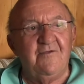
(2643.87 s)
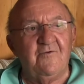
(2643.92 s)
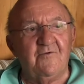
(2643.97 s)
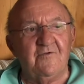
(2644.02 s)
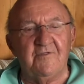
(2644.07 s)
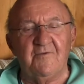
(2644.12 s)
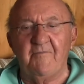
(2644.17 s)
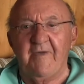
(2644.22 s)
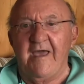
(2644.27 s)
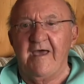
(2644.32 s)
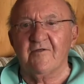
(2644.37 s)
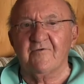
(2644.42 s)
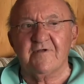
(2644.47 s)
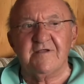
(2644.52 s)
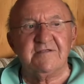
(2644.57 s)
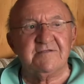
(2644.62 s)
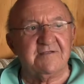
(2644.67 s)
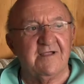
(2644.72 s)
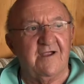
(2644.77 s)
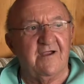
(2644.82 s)
Well, the
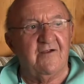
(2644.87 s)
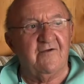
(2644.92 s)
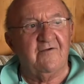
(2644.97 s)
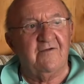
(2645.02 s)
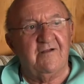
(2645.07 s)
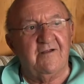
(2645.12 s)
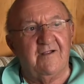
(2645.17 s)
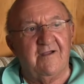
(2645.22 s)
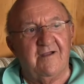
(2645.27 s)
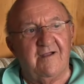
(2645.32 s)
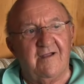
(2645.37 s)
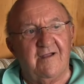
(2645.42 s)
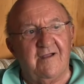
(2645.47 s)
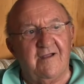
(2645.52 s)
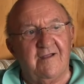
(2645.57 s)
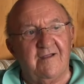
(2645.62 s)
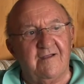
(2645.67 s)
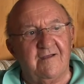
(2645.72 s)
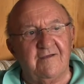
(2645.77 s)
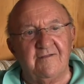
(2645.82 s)
batteries are
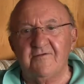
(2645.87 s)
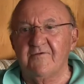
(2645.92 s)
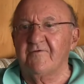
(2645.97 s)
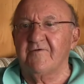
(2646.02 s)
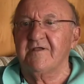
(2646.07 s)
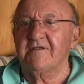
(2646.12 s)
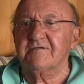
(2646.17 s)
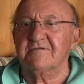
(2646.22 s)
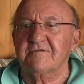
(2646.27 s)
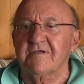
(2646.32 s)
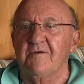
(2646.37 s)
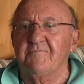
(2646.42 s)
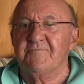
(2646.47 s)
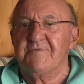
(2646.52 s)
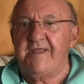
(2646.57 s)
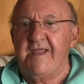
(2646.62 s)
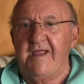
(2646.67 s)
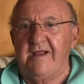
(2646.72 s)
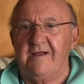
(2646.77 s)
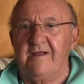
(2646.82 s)
uh, under a sub
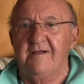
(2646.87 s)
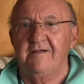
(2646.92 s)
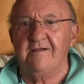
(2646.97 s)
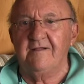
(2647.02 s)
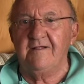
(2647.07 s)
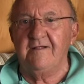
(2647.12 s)
deck